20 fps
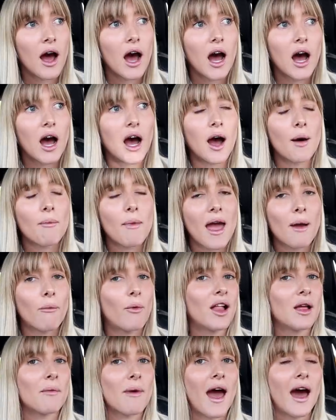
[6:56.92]
And
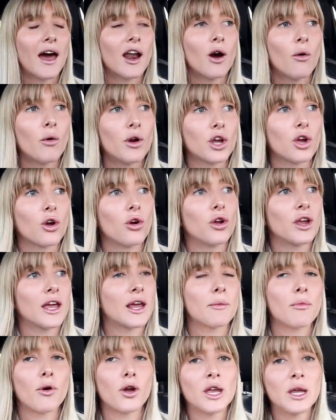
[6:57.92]
while I'm out, I want to go
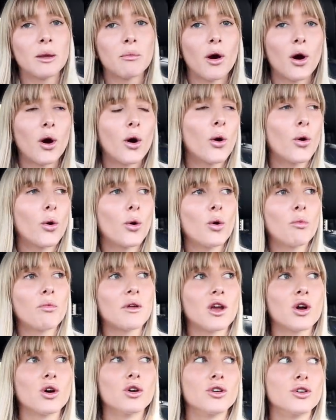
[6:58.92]
get a poke bowl
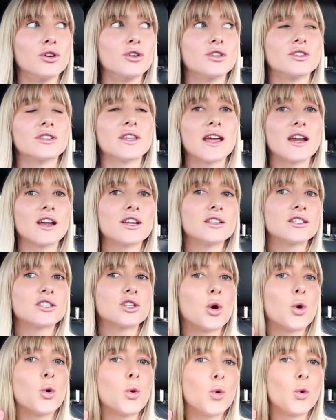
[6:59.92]
because they're
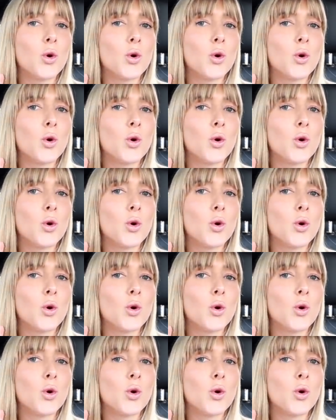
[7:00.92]
so